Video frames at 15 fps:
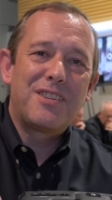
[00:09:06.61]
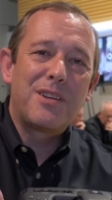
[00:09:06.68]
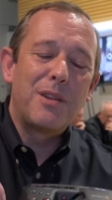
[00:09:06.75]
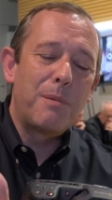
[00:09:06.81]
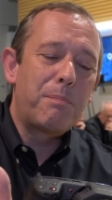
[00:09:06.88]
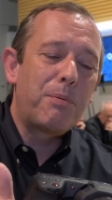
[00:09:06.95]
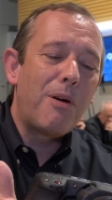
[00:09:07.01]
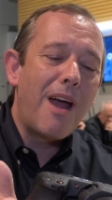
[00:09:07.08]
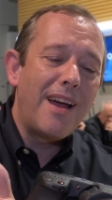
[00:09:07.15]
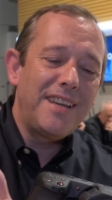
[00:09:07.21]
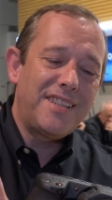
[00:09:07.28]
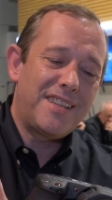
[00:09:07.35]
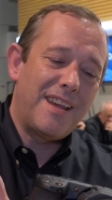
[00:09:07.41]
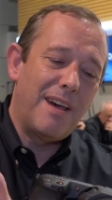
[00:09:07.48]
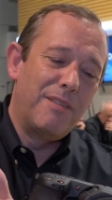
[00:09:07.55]
So the
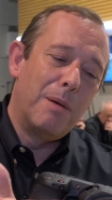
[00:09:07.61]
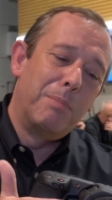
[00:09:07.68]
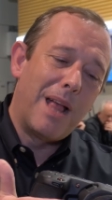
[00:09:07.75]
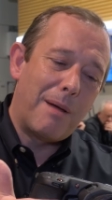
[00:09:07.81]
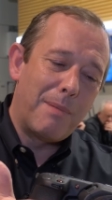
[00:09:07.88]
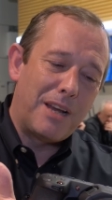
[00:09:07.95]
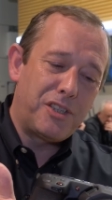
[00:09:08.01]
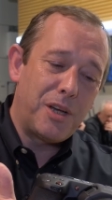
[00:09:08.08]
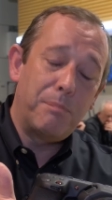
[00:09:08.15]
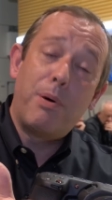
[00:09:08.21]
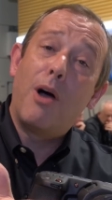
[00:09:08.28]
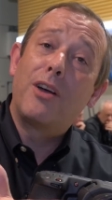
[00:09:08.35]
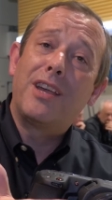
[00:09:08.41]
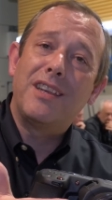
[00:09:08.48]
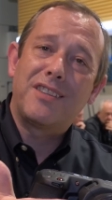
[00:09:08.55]
price of the Blackmagic
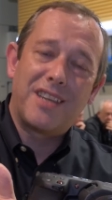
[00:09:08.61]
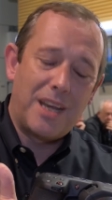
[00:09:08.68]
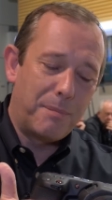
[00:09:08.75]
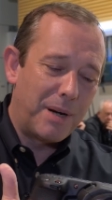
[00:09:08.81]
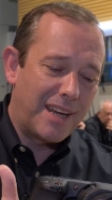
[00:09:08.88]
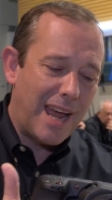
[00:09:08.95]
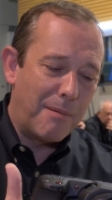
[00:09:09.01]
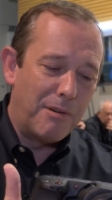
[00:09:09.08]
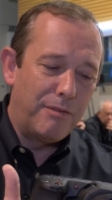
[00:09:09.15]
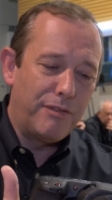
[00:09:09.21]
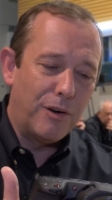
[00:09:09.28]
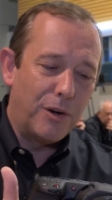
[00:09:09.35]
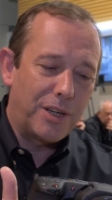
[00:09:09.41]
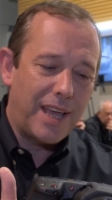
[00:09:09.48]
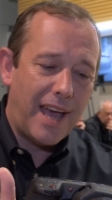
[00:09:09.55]
Pocket Cinema Camera
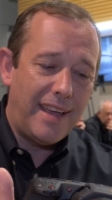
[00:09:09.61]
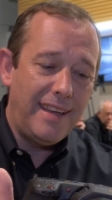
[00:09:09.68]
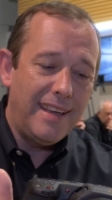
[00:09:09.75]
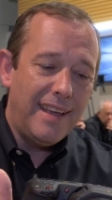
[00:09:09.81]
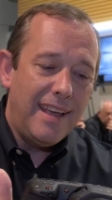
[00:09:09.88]
4K